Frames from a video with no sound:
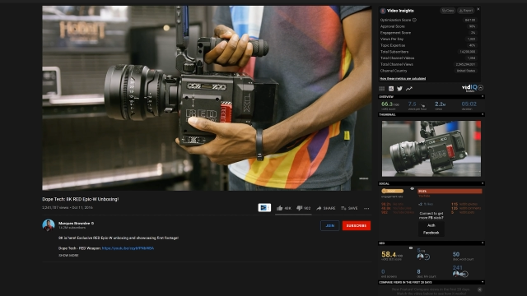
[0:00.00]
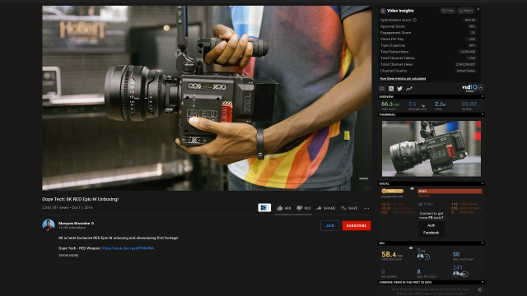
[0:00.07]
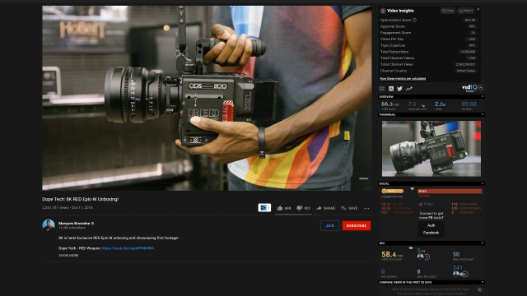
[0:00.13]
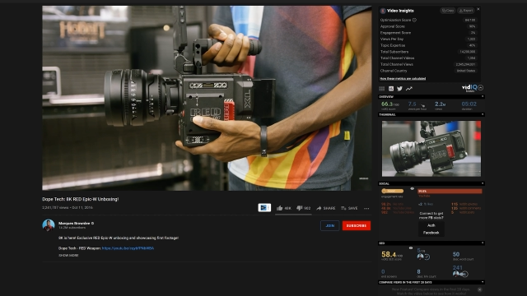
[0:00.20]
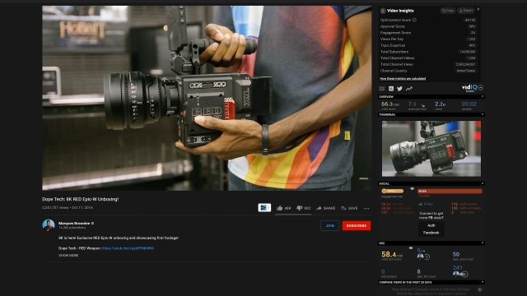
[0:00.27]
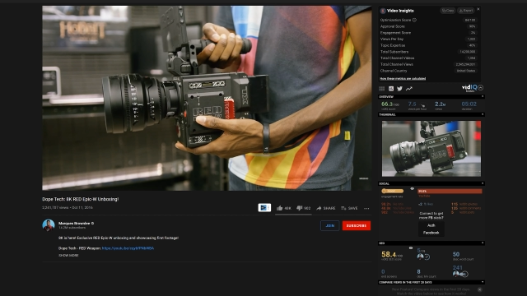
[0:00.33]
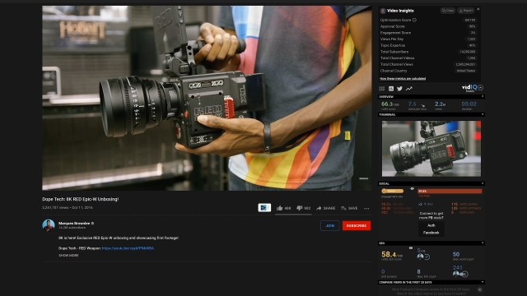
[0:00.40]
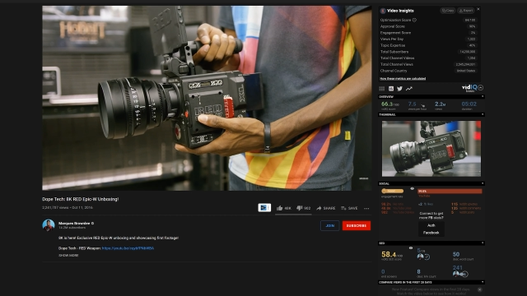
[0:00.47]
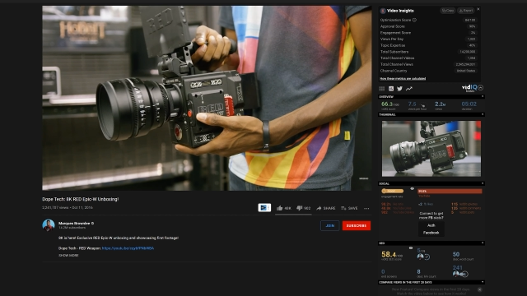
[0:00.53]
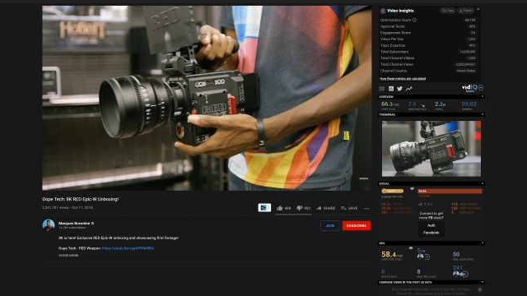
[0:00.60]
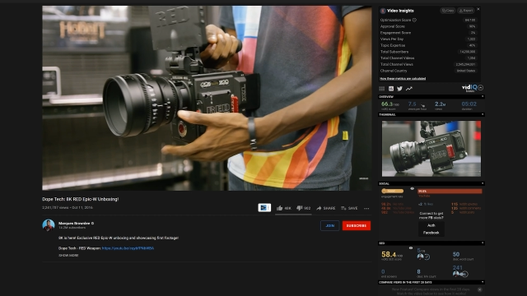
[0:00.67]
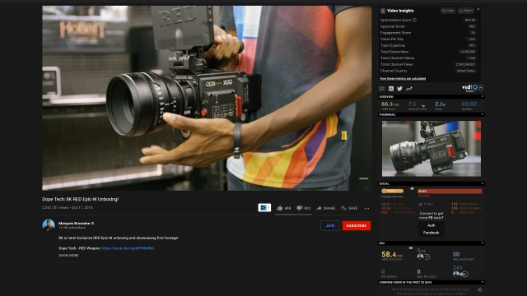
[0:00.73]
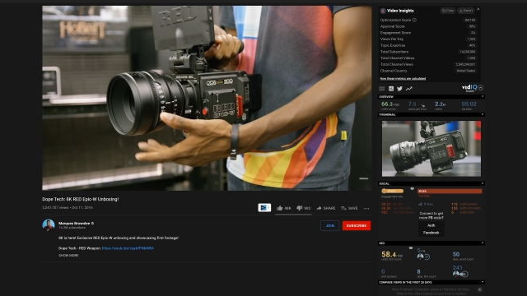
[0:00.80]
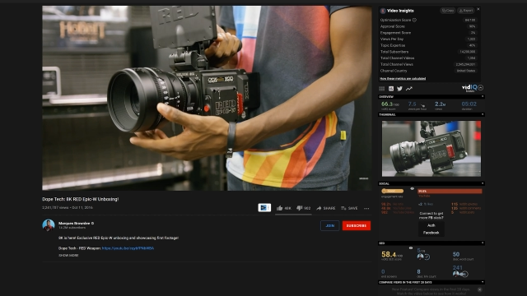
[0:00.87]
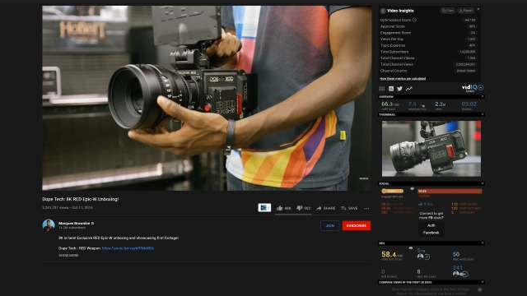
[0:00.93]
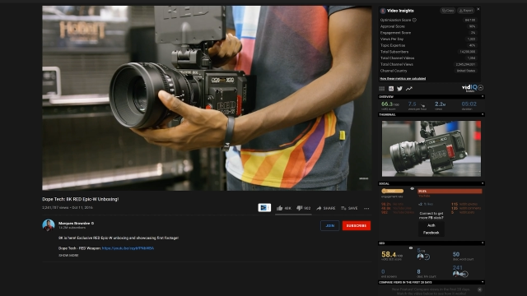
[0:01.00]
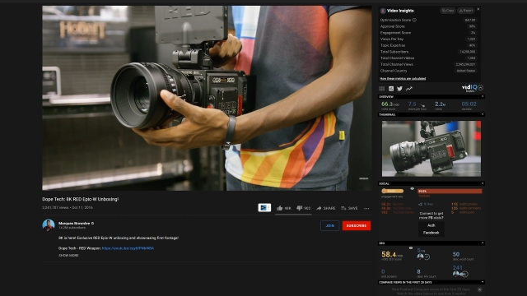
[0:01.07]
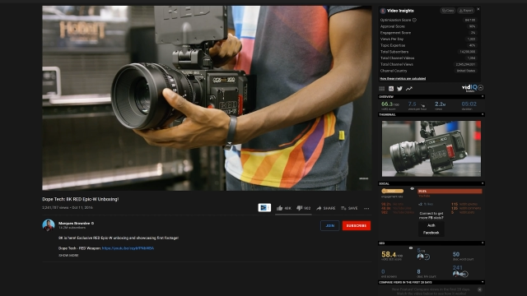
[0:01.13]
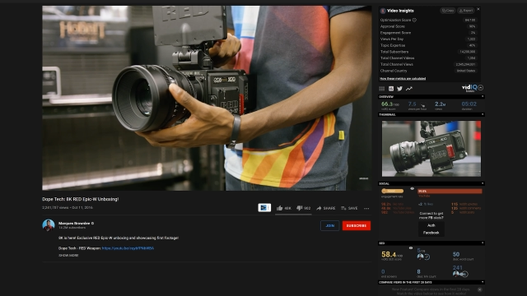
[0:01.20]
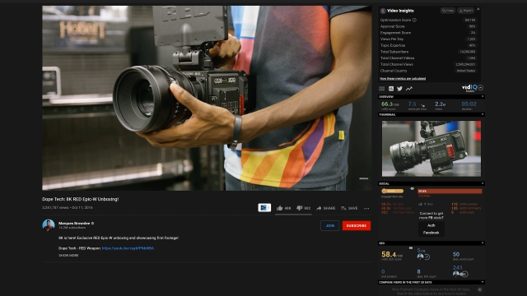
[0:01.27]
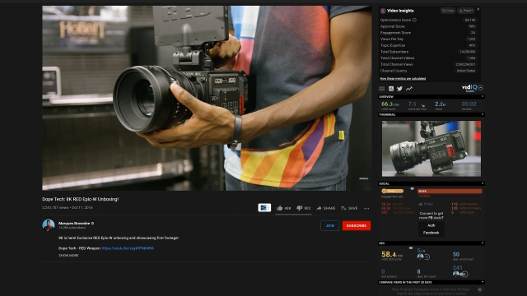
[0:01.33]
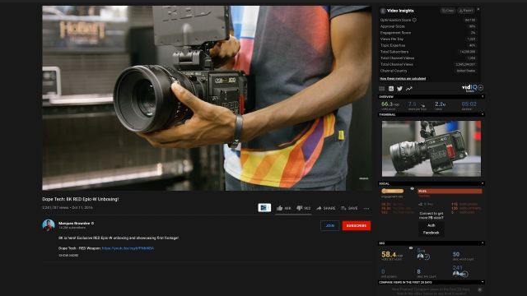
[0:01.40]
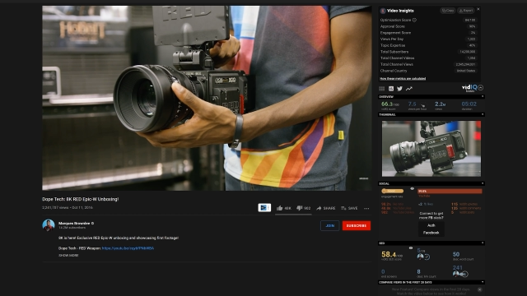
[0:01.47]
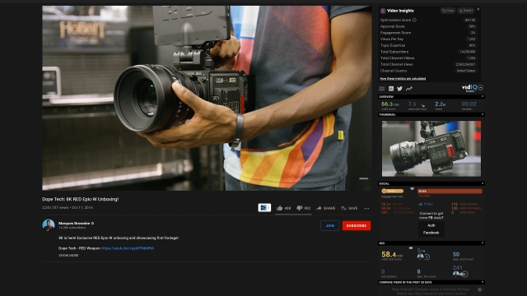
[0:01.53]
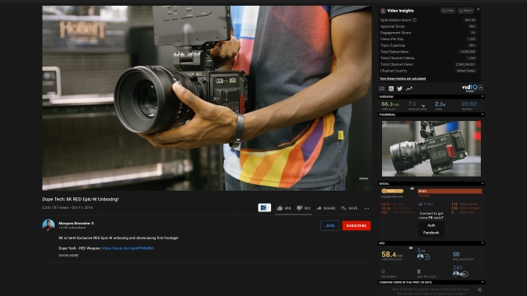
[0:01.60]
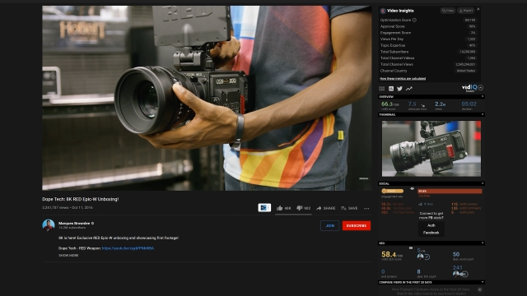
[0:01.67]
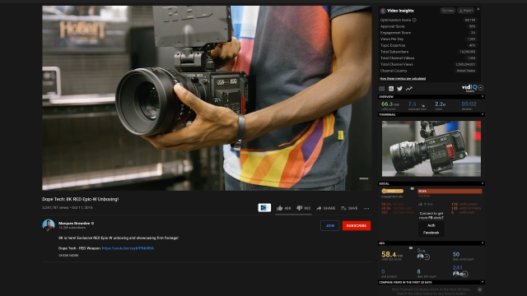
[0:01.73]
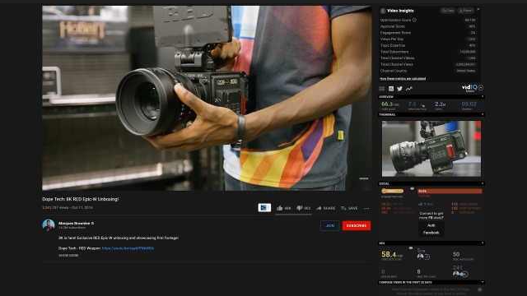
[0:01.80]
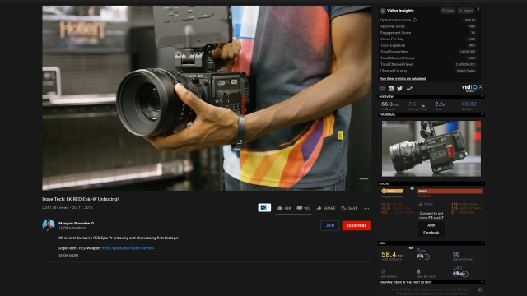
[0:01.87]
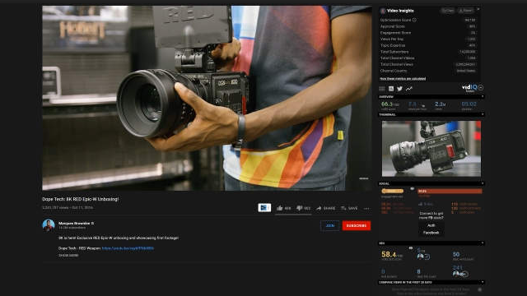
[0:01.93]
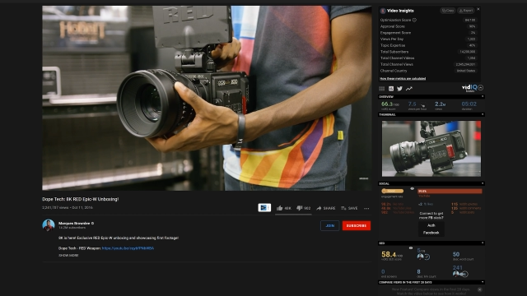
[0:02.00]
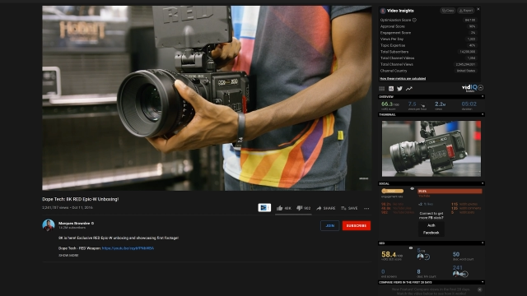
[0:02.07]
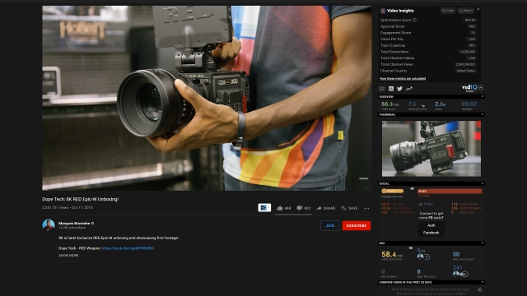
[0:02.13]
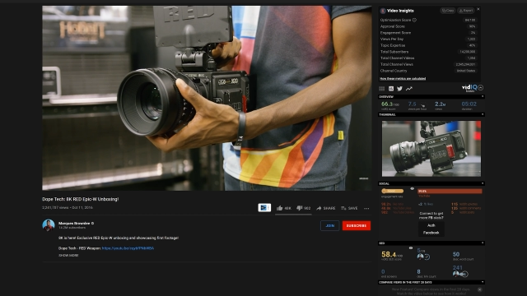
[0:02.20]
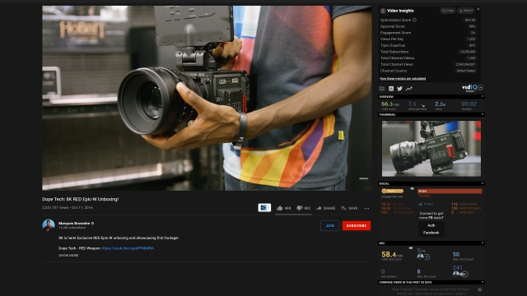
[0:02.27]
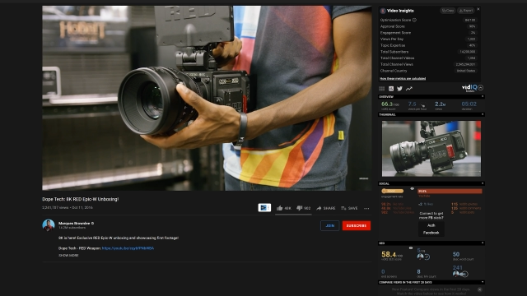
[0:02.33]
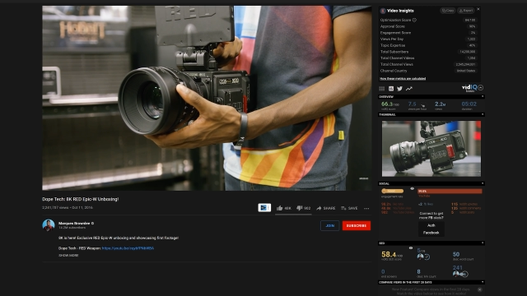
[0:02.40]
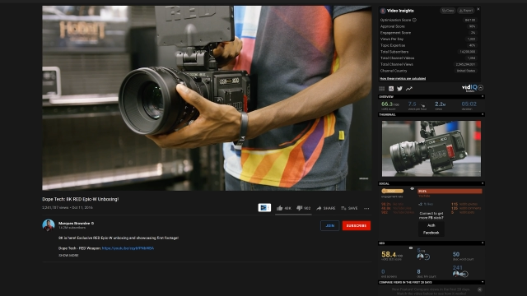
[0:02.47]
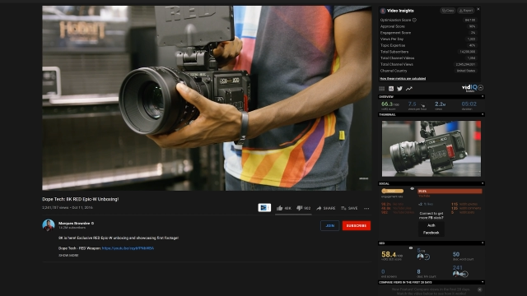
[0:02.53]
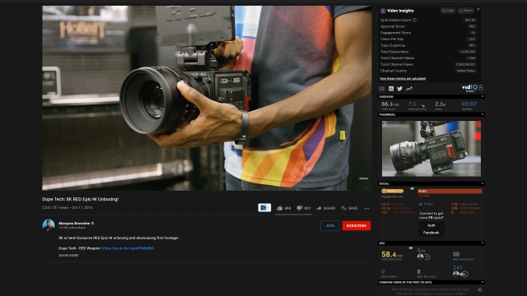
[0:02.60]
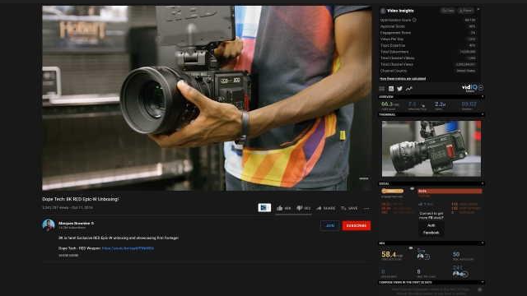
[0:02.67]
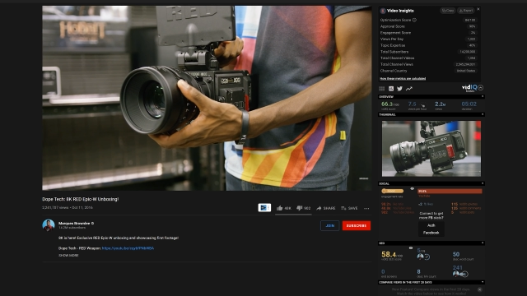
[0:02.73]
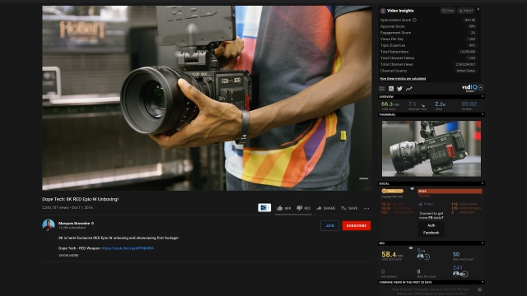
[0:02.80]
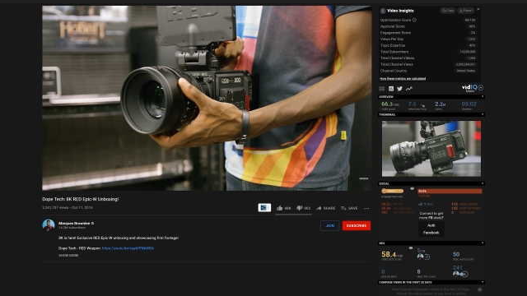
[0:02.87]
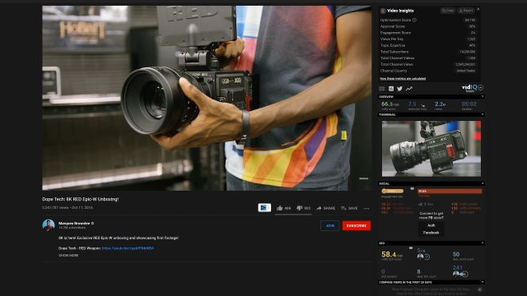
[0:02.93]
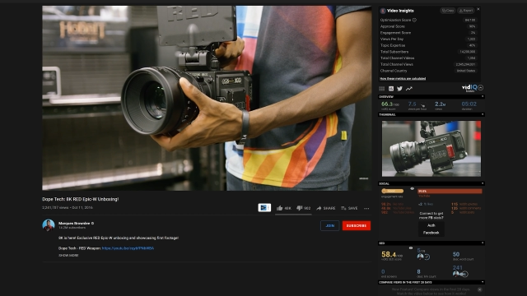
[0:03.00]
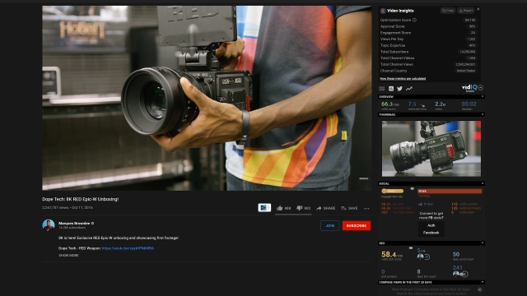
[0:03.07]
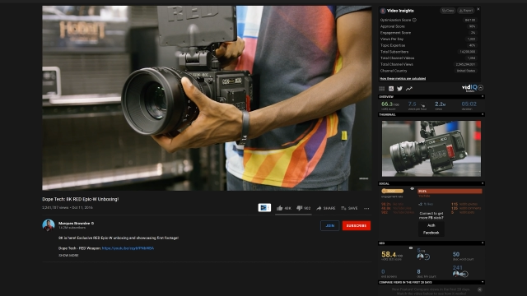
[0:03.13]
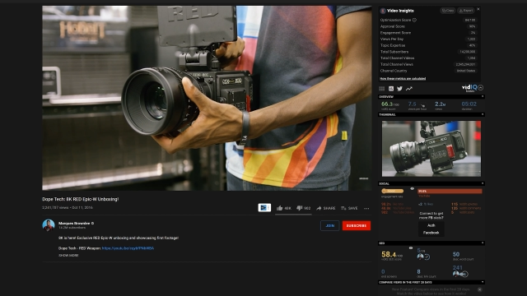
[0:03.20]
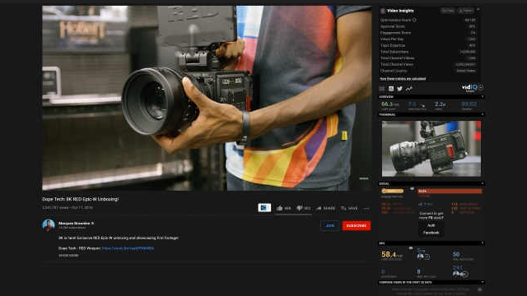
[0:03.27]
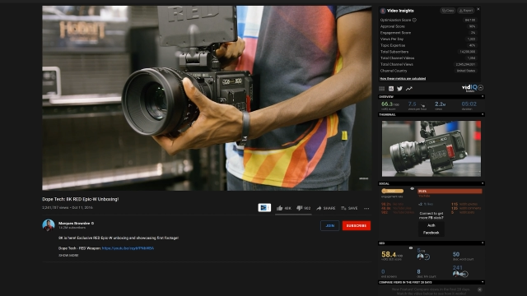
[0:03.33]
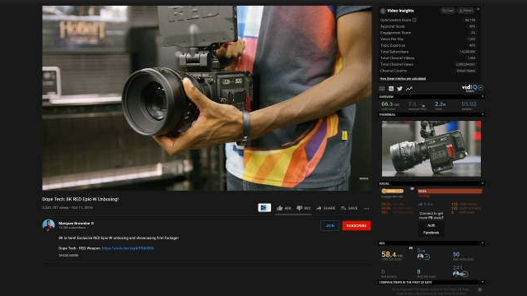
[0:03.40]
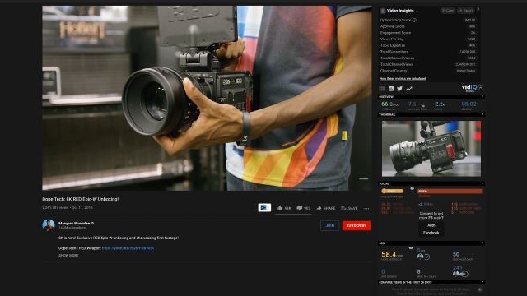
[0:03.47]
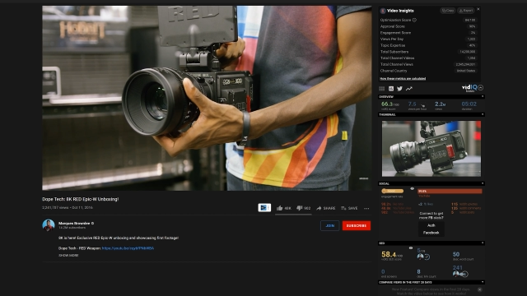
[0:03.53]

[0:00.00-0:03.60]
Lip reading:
No face is visible, so there are no lips to read.